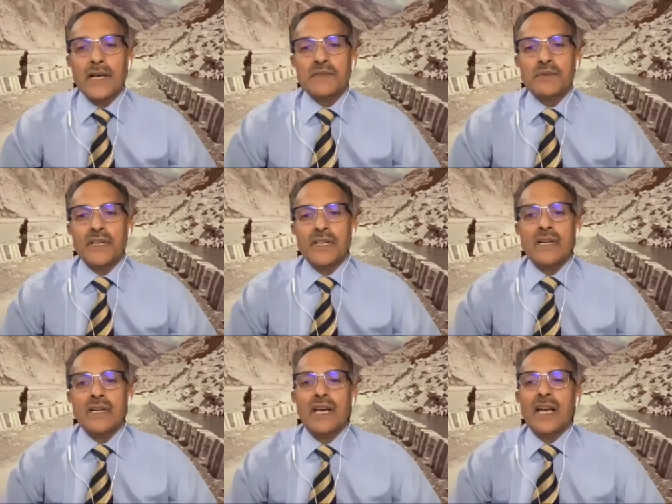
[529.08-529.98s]

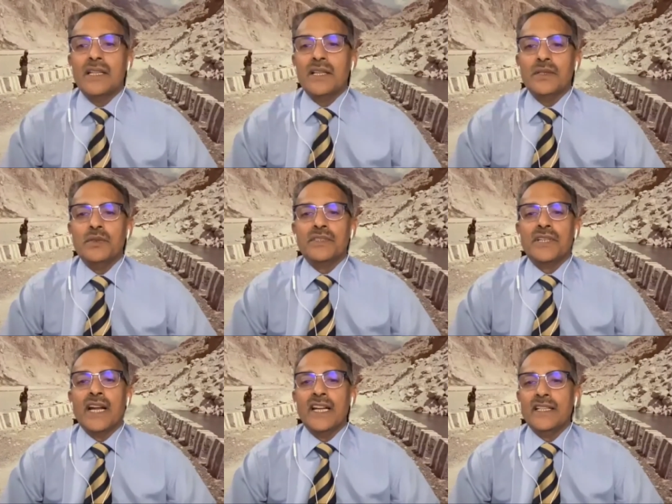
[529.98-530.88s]
password and the
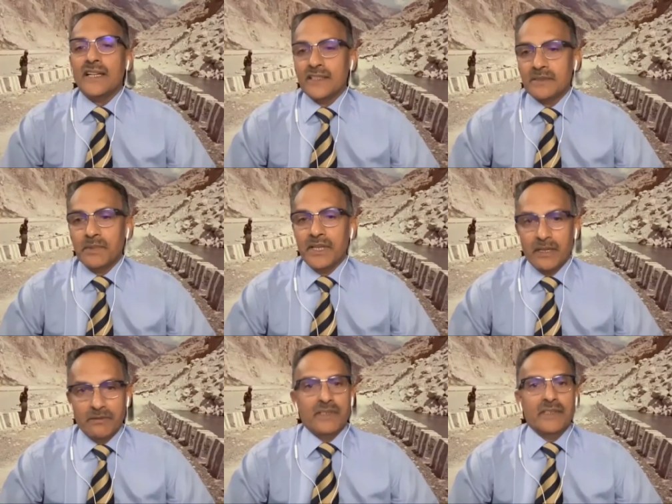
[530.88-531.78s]
user ID that has
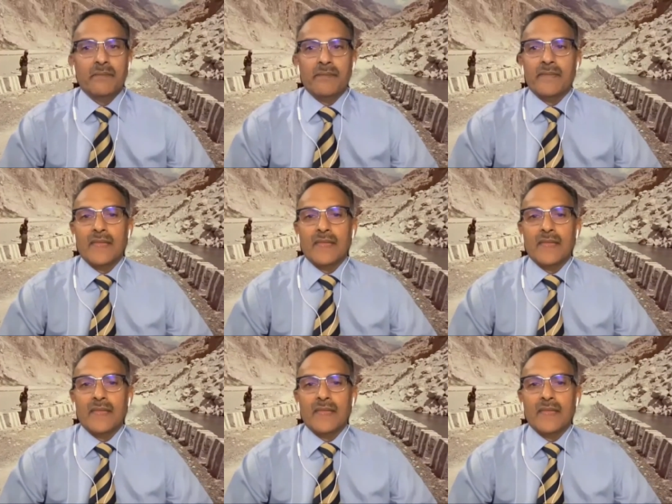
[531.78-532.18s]
been given.